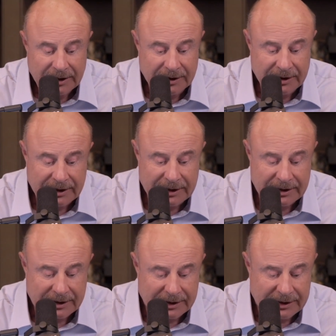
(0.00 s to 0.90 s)

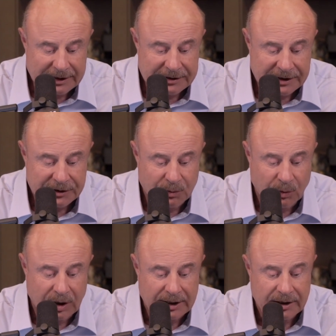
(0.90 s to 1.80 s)
then this is
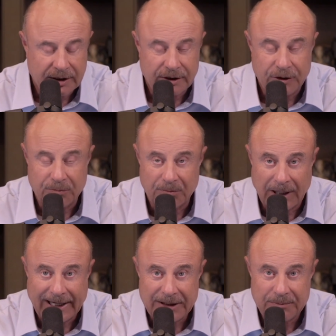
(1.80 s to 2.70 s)
what you
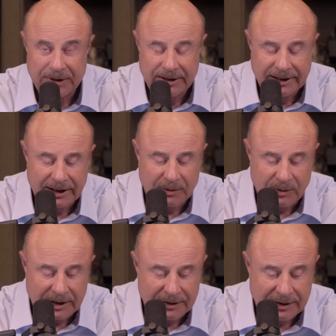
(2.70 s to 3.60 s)
might be dealing
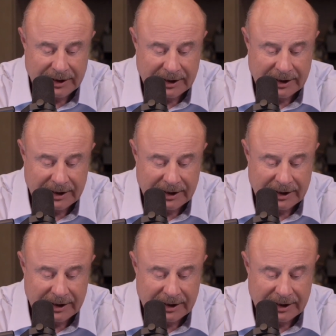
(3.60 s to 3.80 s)
with.